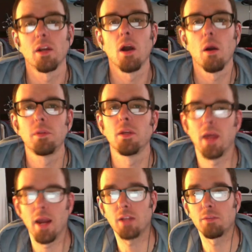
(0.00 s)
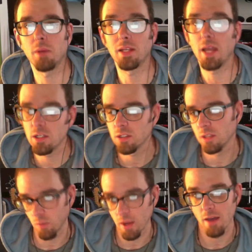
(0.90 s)
up to that expectation
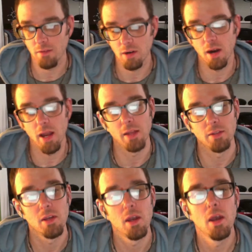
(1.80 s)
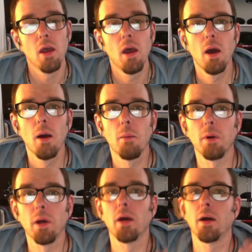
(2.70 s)
that we have in our heads.
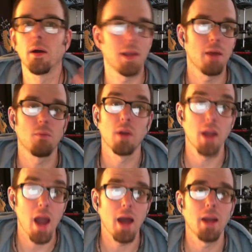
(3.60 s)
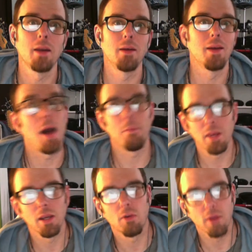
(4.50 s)
But again, we're not
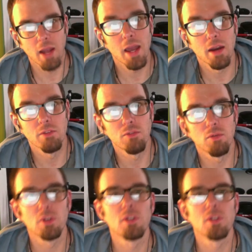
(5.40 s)
being creative. We're